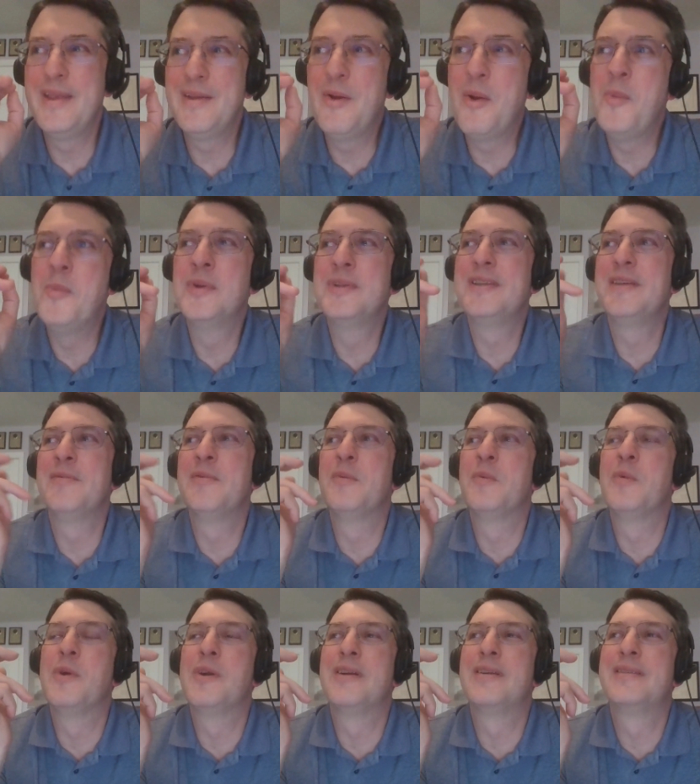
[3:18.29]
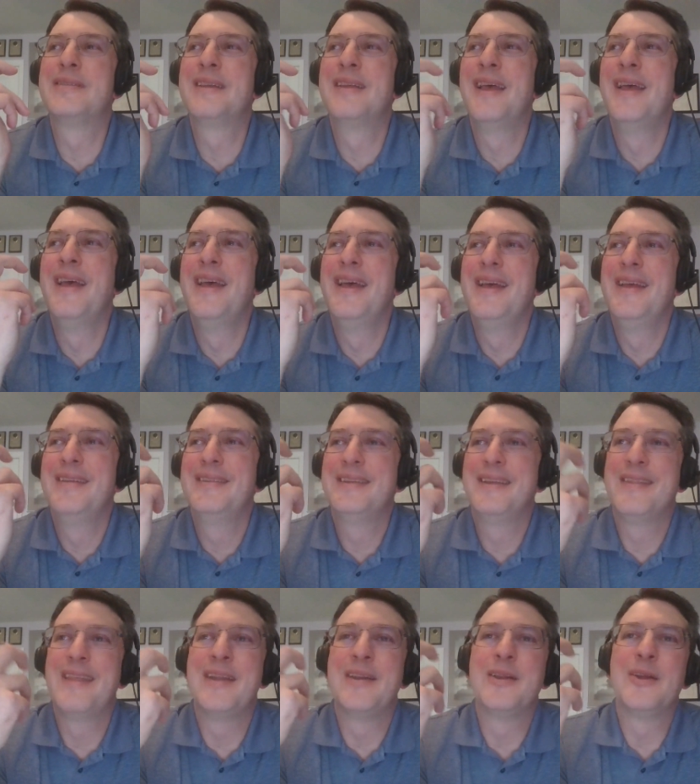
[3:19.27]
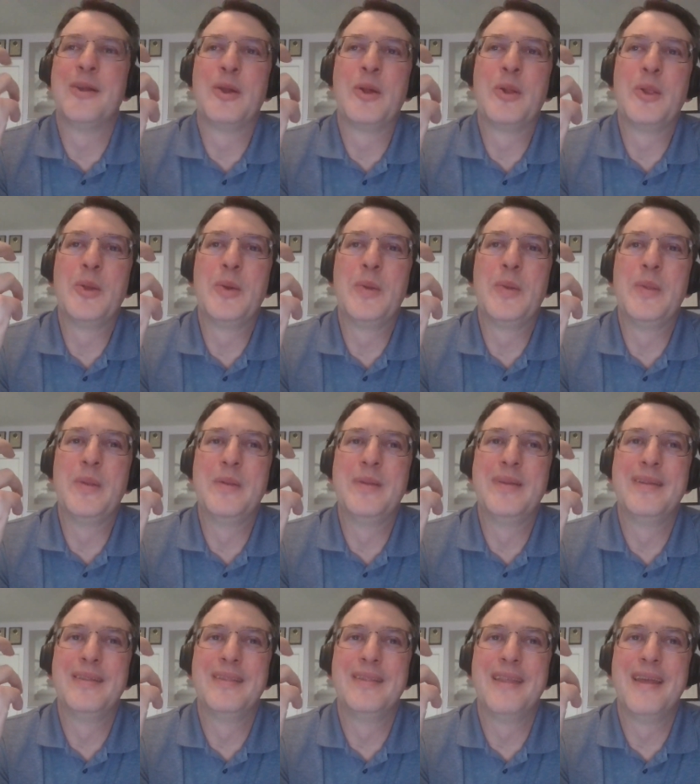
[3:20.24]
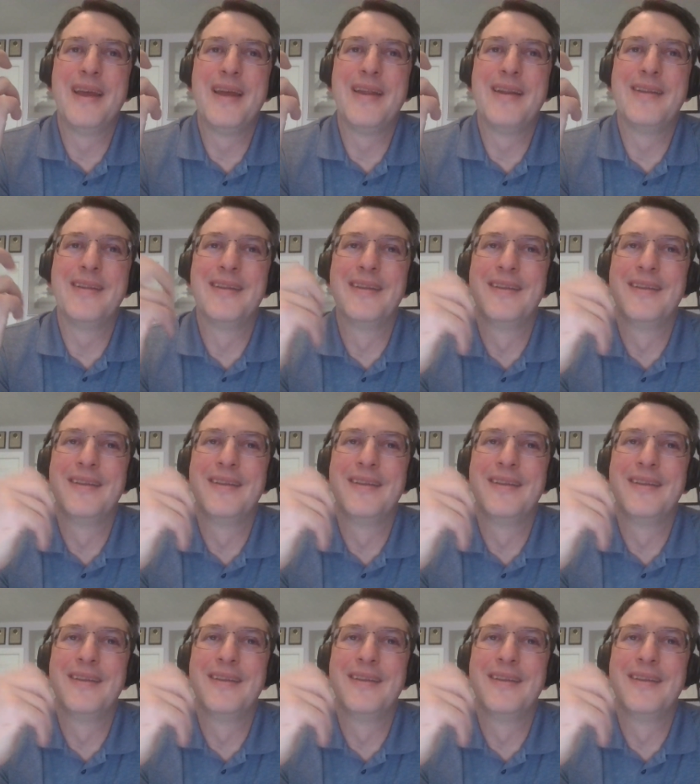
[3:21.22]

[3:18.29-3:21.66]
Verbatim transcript: almost even worse, to then conclude that